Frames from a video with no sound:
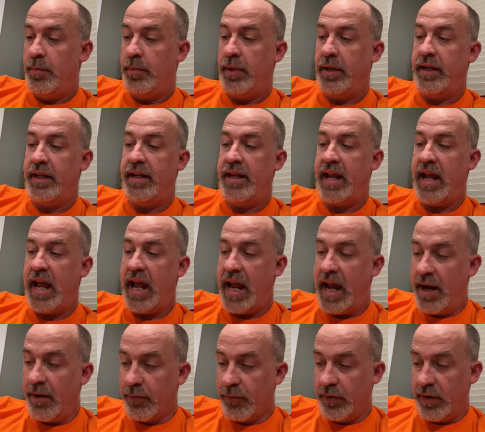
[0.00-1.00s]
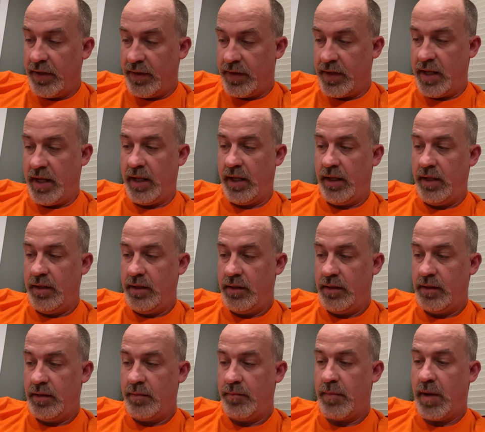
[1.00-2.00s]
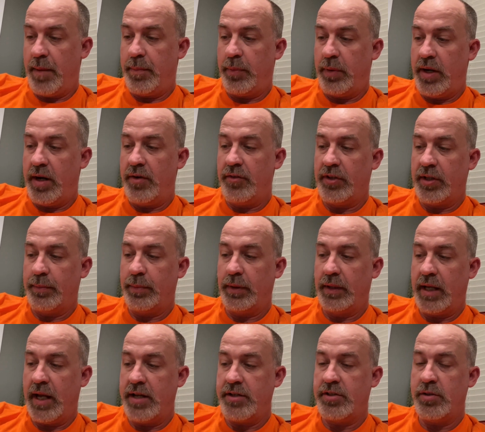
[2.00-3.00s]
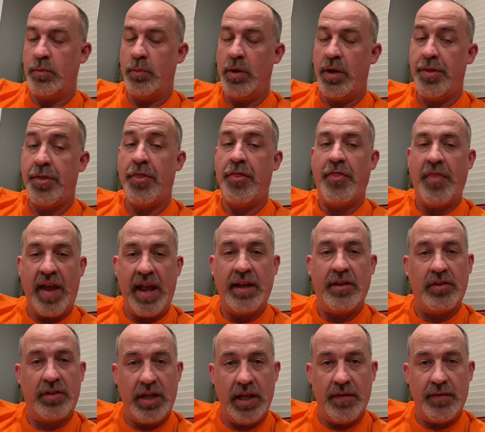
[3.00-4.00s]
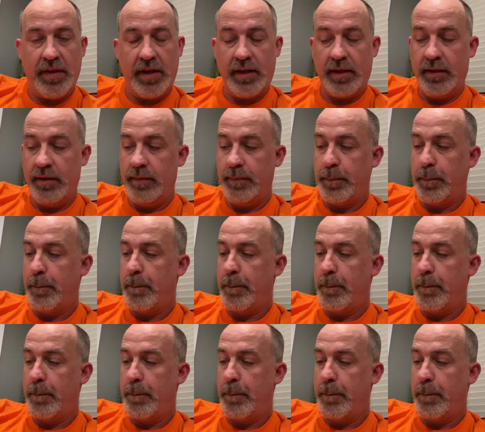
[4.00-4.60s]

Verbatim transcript: But in everything, by prayer and supplication with thanksgiving,